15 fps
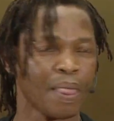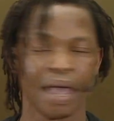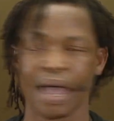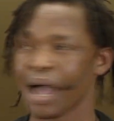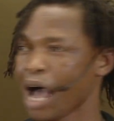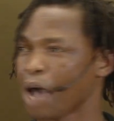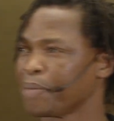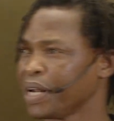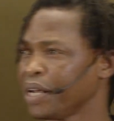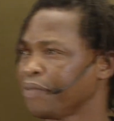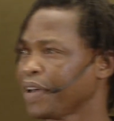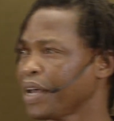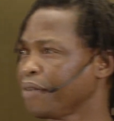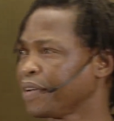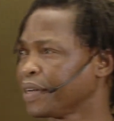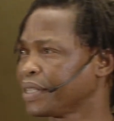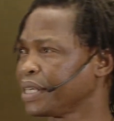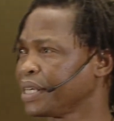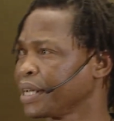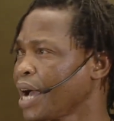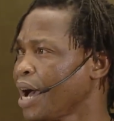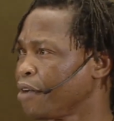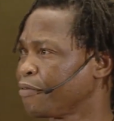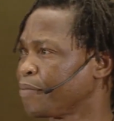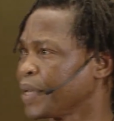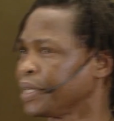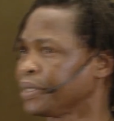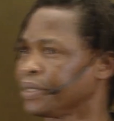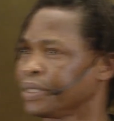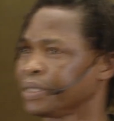I believe everything I've
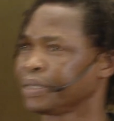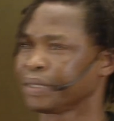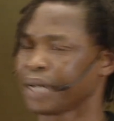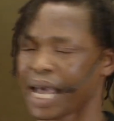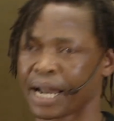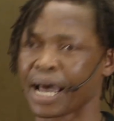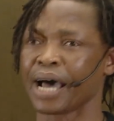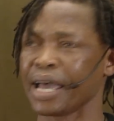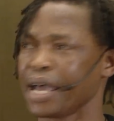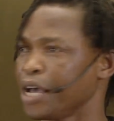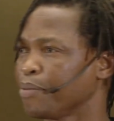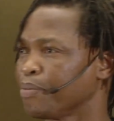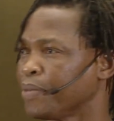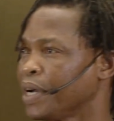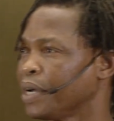been and I am